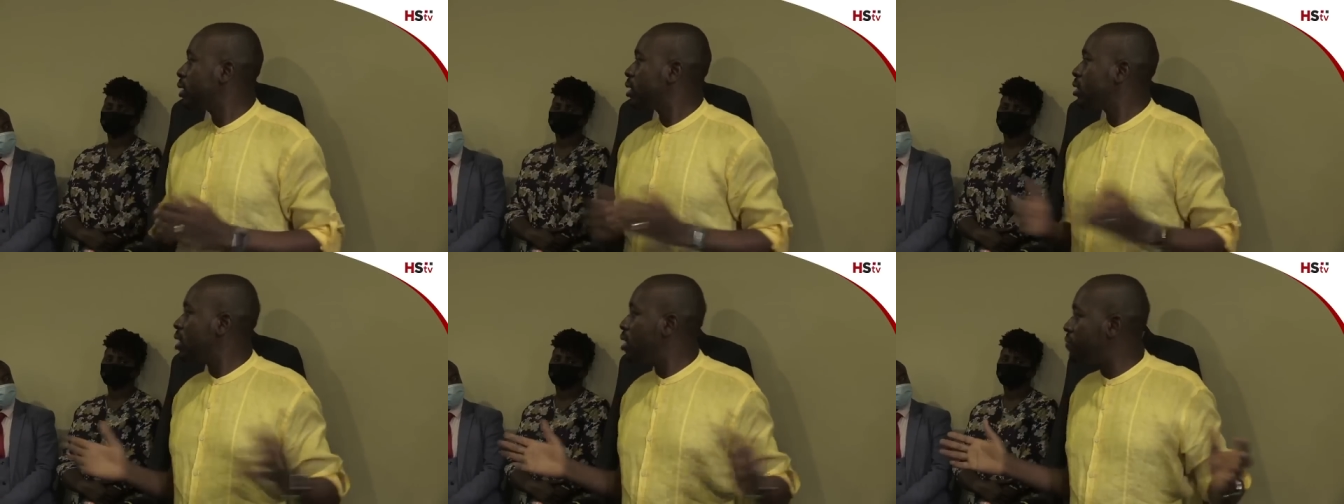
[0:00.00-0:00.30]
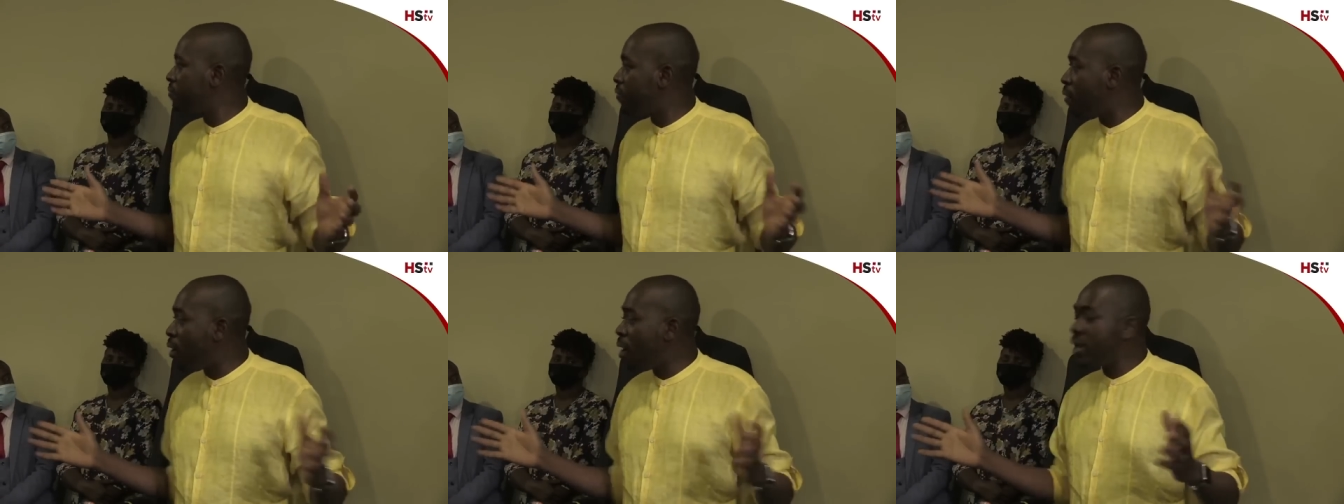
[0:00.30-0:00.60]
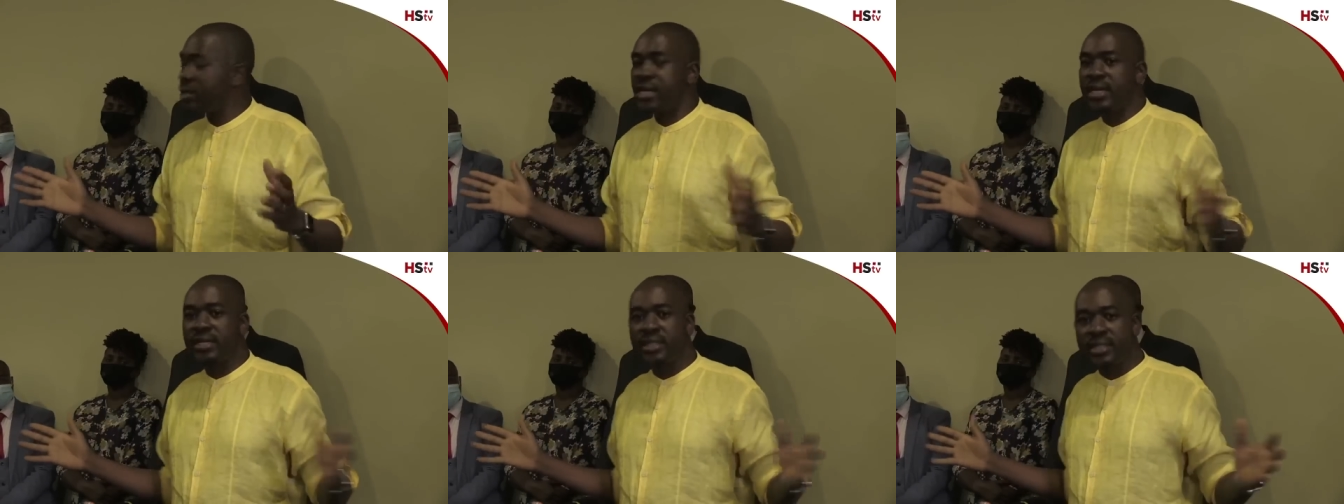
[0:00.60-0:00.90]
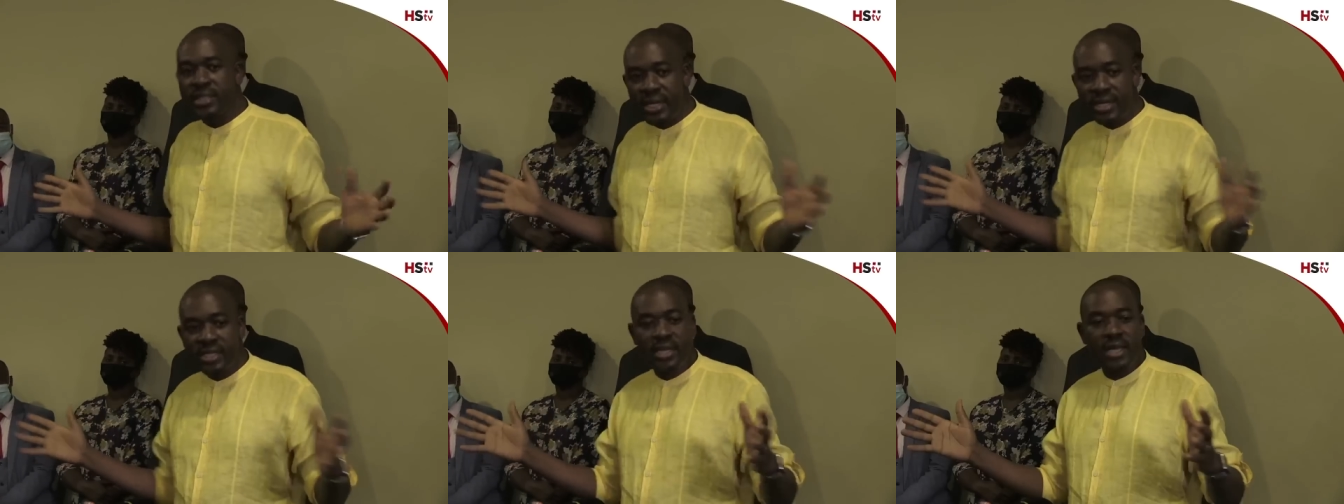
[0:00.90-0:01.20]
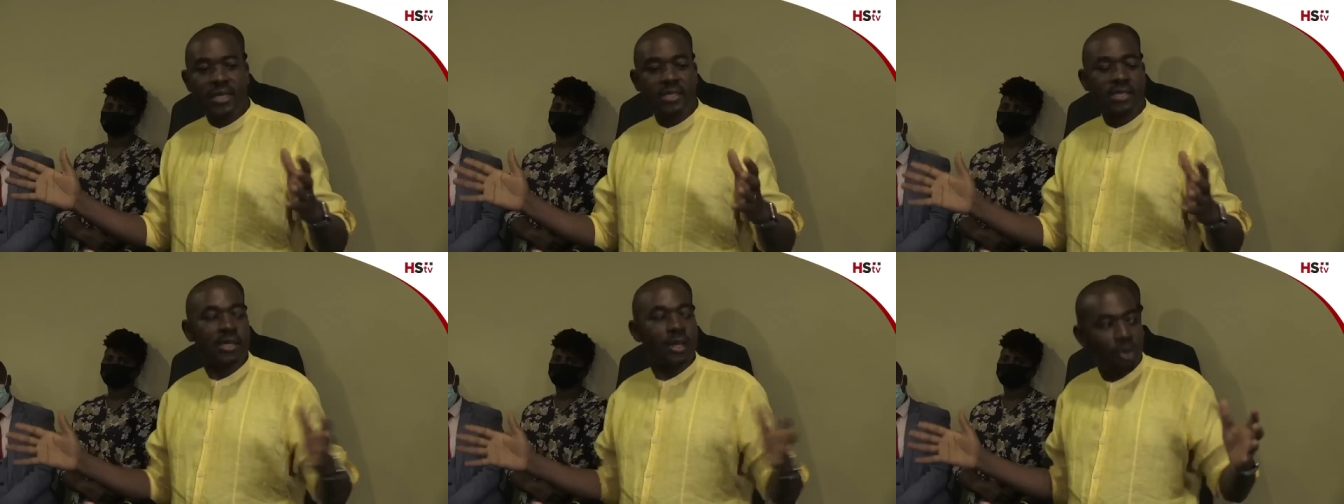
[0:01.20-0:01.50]
the voice and
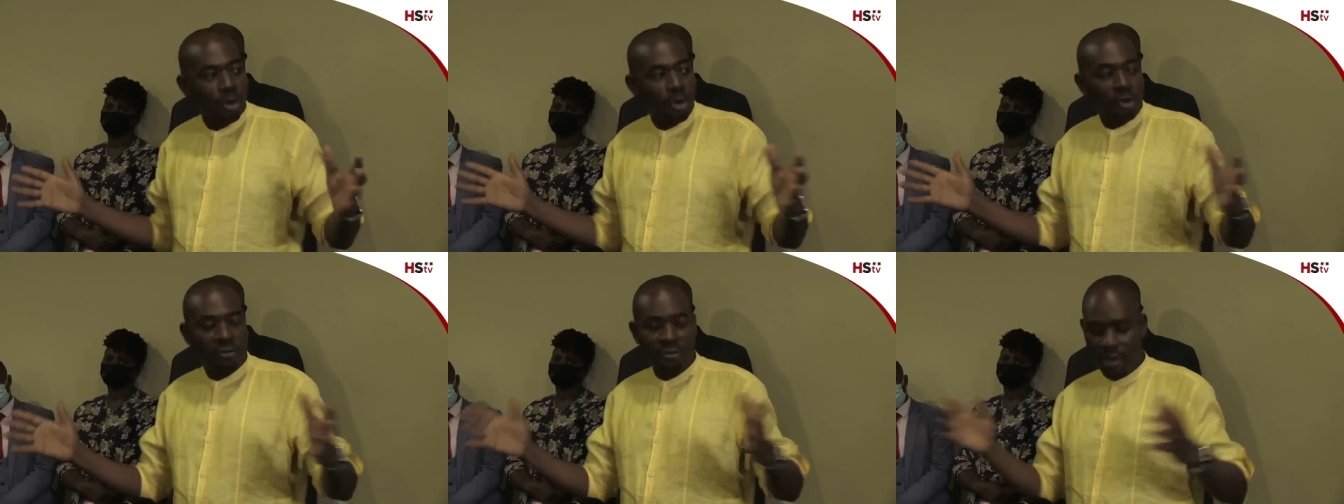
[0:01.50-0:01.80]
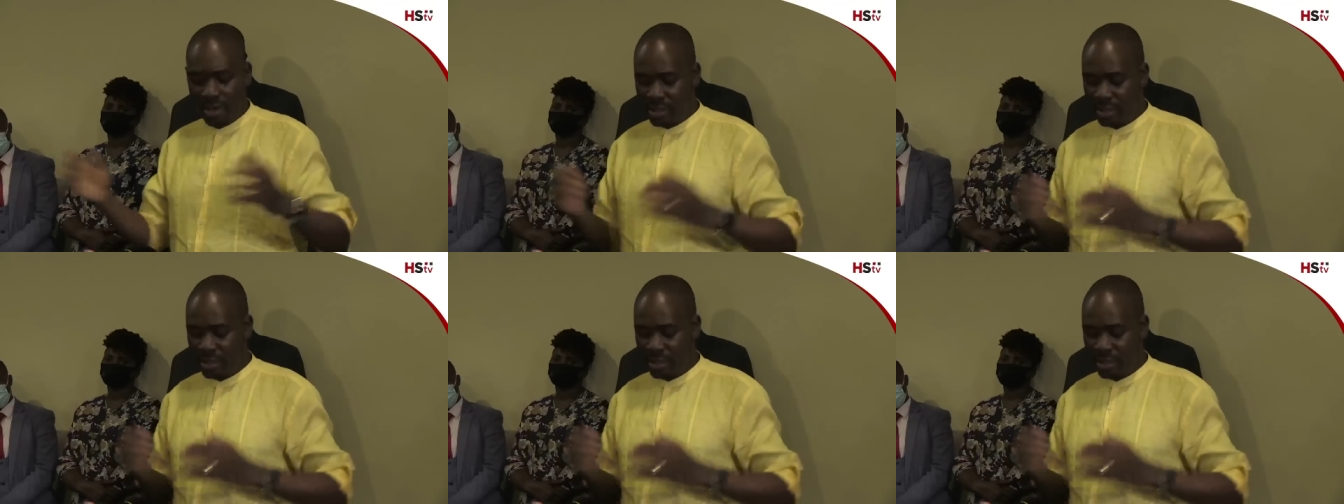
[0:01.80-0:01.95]
dissent of our